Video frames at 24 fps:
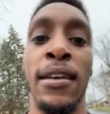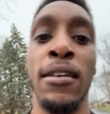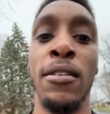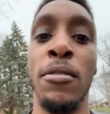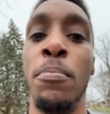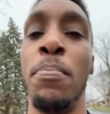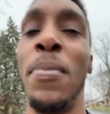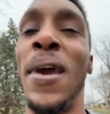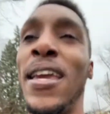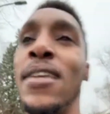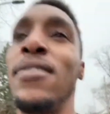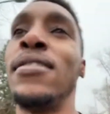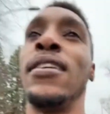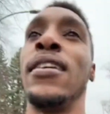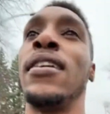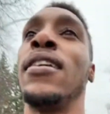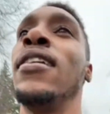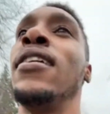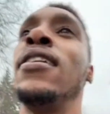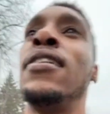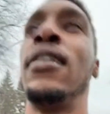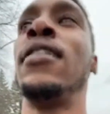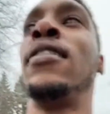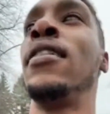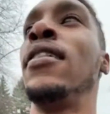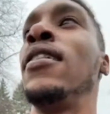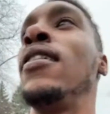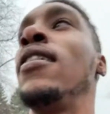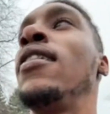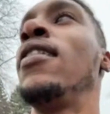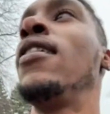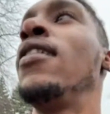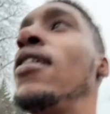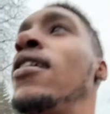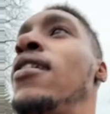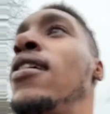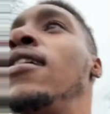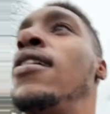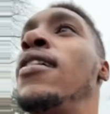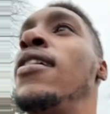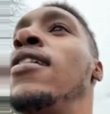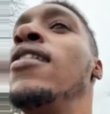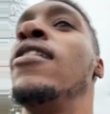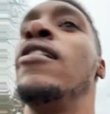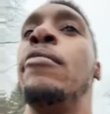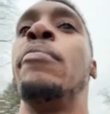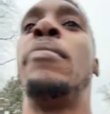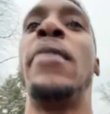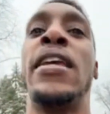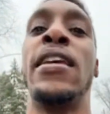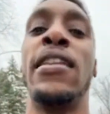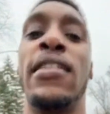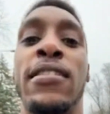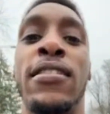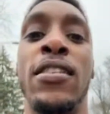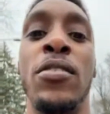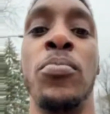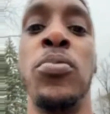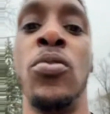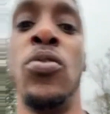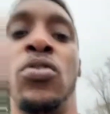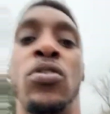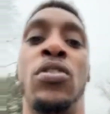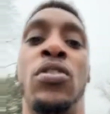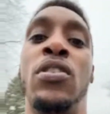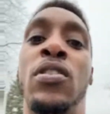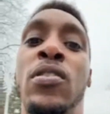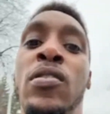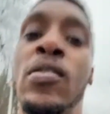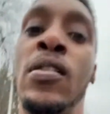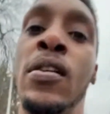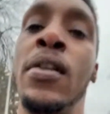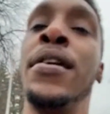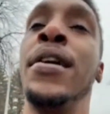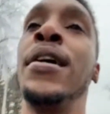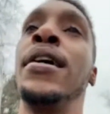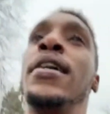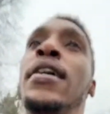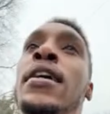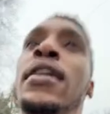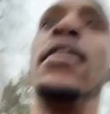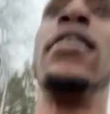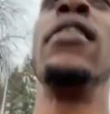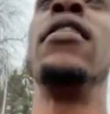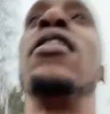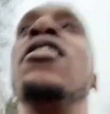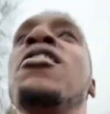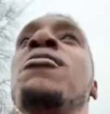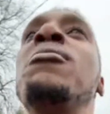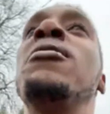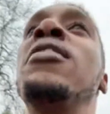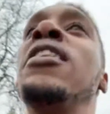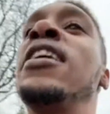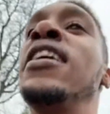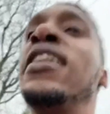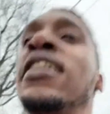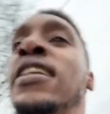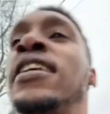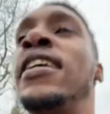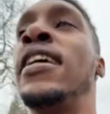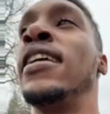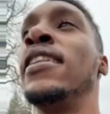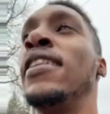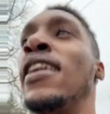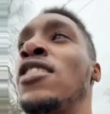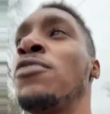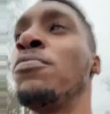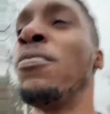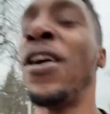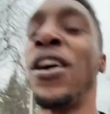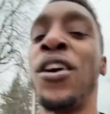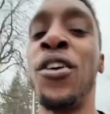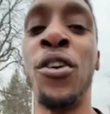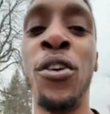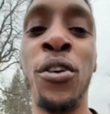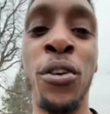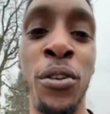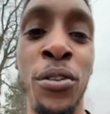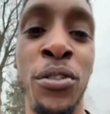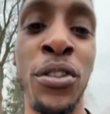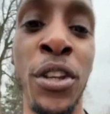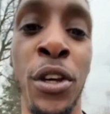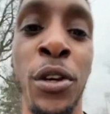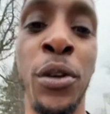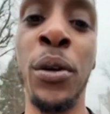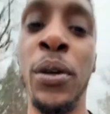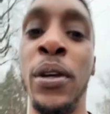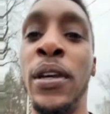basic, make it simple. You know what I'm saying? And that's my goal. So